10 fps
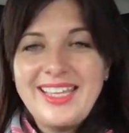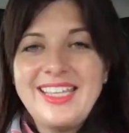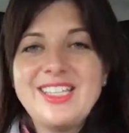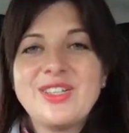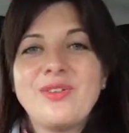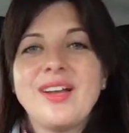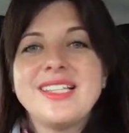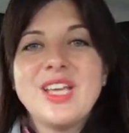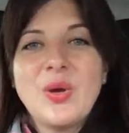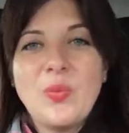is
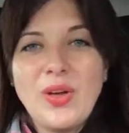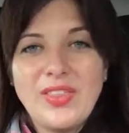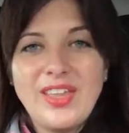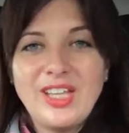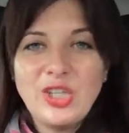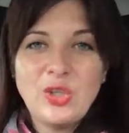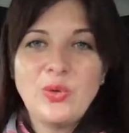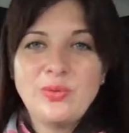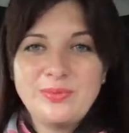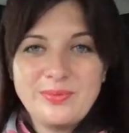already within
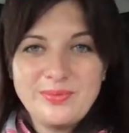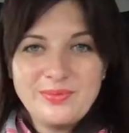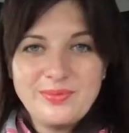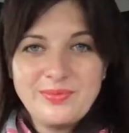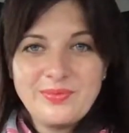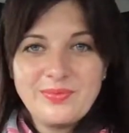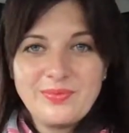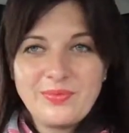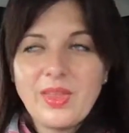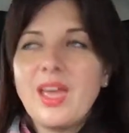you.
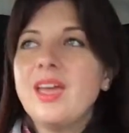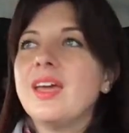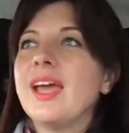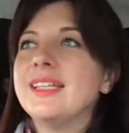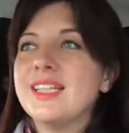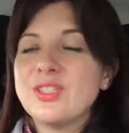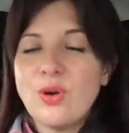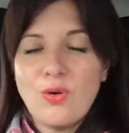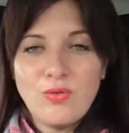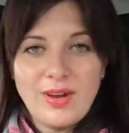It is
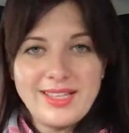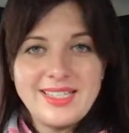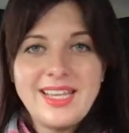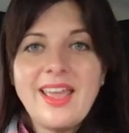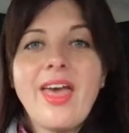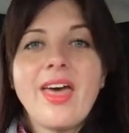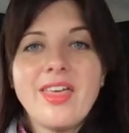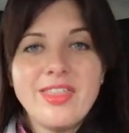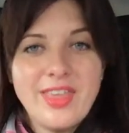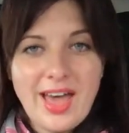already
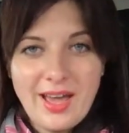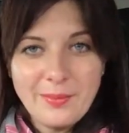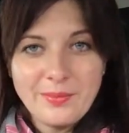there.